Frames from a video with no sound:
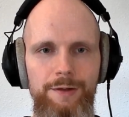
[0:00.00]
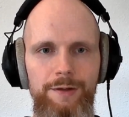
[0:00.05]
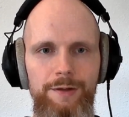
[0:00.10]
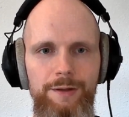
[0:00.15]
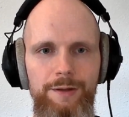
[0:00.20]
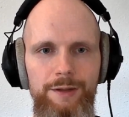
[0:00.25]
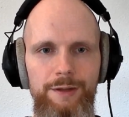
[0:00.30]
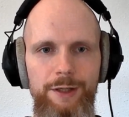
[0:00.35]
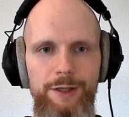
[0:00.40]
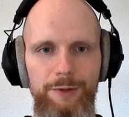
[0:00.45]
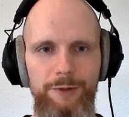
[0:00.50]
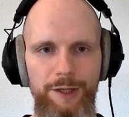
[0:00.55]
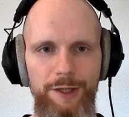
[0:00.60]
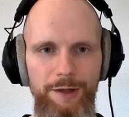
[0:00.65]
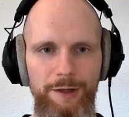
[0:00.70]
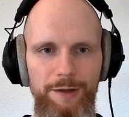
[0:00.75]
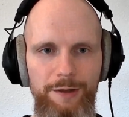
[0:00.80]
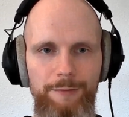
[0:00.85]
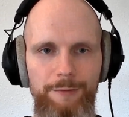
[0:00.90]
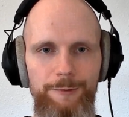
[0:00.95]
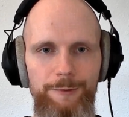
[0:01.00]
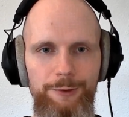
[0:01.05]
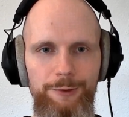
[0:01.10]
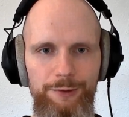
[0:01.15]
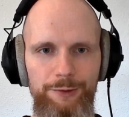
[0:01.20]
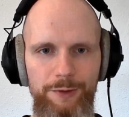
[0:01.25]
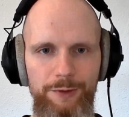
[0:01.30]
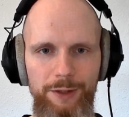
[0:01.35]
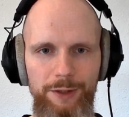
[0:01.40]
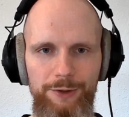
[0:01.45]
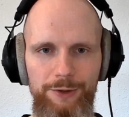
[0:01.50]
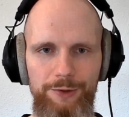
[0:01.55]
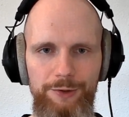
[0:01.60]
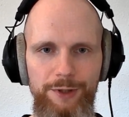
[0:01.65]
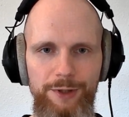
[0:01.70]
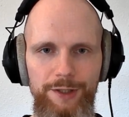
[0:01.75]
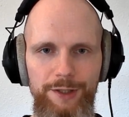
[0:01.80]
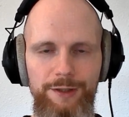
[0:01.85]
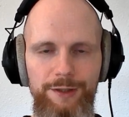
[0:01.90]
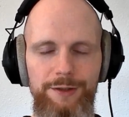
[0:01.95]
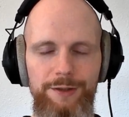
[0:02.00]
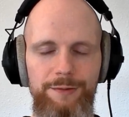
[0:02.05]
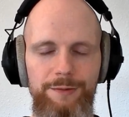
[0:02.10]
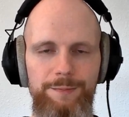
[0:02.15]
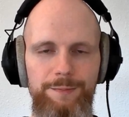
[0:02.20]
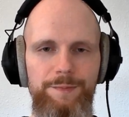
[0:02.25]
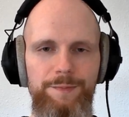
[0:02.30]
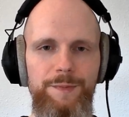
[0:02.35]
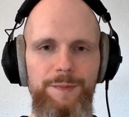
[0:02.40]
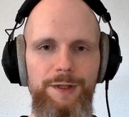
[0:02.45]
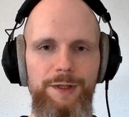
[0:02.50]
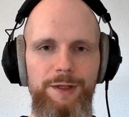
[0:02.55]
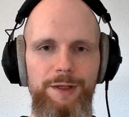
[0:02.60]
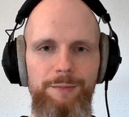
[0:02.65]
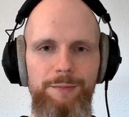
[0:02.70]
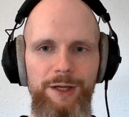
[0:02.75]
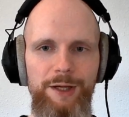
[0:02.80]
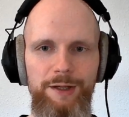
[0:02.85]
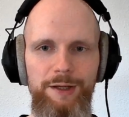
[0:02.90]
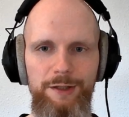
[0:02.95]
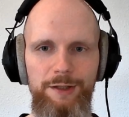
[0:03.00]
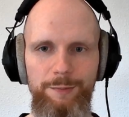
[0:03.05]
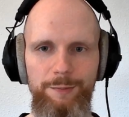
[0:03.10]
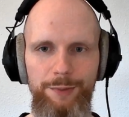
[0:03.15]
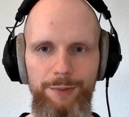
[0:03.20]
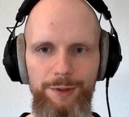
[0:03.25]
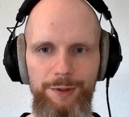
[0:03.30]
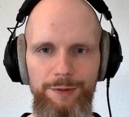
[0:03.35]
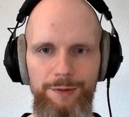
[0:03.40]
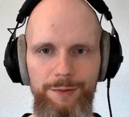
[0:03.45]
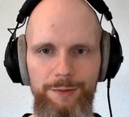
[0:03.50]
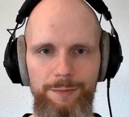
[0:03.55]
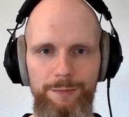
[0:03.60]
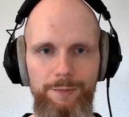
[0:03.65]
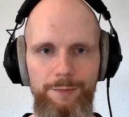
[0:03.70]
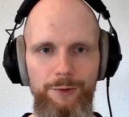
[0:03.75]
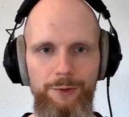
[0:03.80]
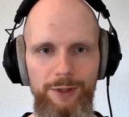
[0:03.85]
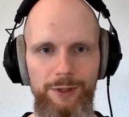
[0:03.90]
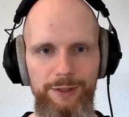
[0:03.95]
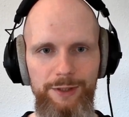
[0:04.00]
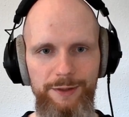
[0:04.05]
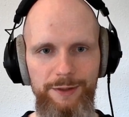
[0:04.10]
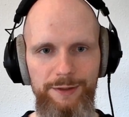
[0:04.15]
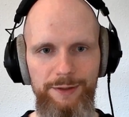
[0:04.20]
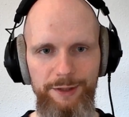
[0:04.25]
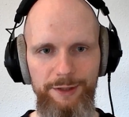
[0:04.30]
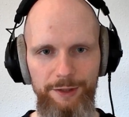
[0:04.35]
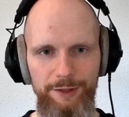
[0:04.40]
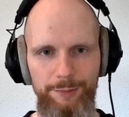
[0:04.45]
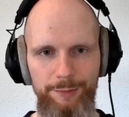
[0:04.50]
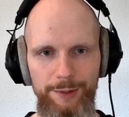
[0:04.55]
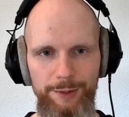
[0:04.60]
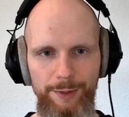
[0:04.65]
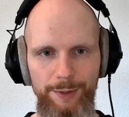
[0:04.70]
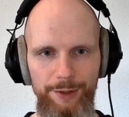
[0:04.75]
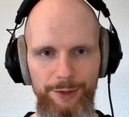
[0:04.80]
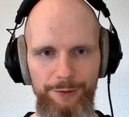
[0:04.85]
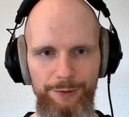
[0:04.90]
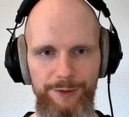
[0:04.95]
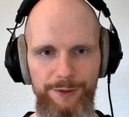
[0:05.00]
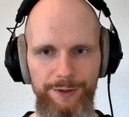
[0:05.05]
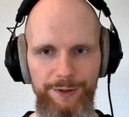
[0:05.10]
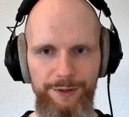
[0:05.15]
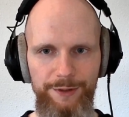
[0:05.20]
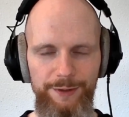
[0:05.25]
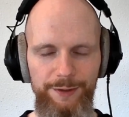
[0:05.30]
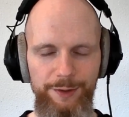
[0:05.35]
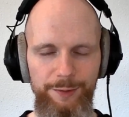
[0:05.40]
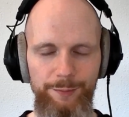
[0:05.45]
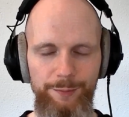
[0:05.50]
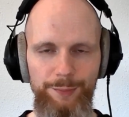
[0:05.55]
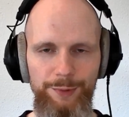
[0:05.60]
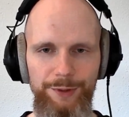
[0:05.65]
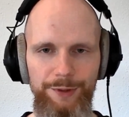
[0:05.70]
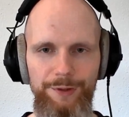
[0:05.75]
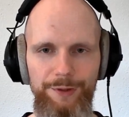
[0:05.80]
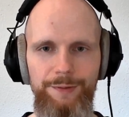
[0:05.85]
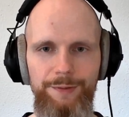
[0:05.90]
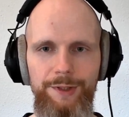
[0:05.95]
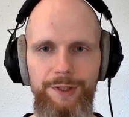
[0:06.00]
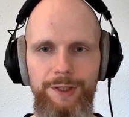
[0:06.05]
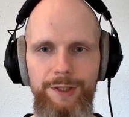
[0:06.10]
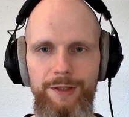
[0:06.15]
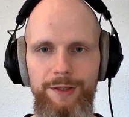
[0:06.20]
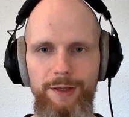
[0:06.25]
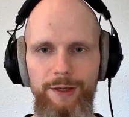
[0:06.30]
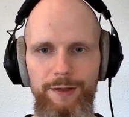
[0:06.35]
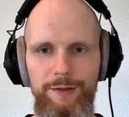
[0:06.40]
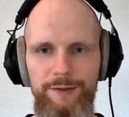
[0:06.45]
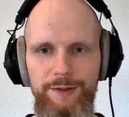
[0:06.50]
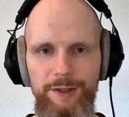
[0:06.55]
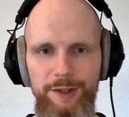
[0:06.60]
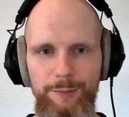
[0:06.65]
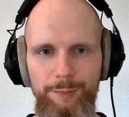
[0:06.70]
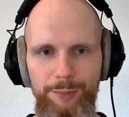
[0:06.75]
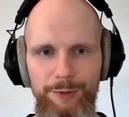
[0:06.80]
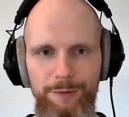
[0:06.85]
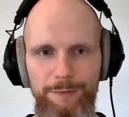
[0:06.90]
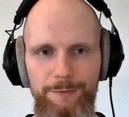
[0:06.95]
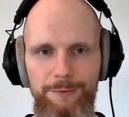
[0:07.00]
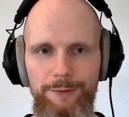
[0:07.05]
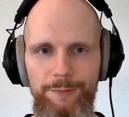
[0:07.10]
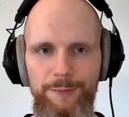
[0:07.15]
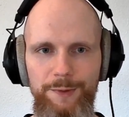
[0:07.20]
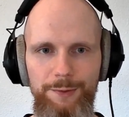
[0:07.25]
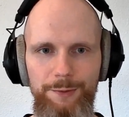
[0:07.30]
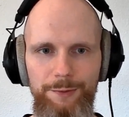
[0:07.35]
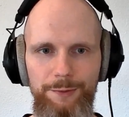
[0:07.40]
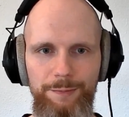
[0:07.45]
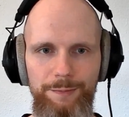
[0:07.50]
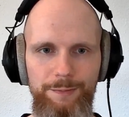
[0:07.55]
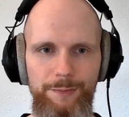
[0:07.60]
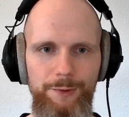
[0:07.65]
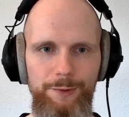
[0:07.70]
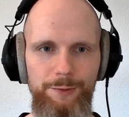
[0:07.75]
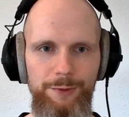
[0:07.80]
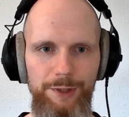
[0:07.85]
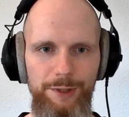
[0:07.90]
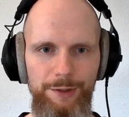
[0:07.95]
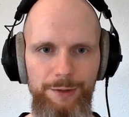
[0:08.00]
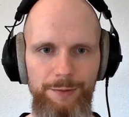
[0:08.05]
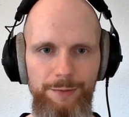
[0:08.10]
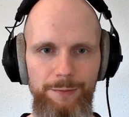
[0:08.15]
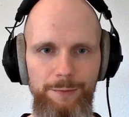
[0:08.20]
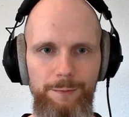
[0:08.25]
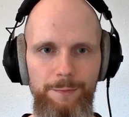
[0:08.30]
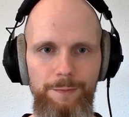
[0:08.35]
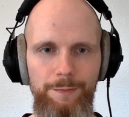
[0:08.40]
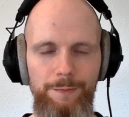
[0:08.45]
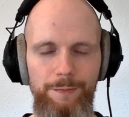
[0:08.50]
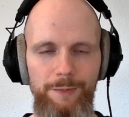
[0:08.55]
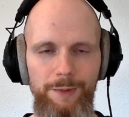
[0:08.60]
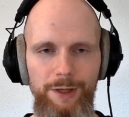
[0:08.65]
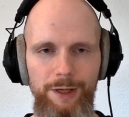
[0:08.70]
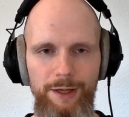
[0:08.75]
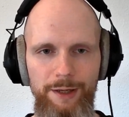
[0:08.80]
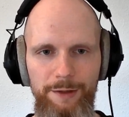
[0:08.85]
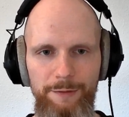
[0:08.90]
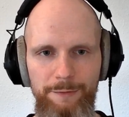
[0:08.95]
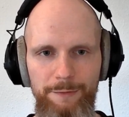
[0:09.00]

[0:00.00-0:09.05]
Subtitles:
Now again, I'm going to illustrate it and make it a bit more understandable by using a simple example from the real life.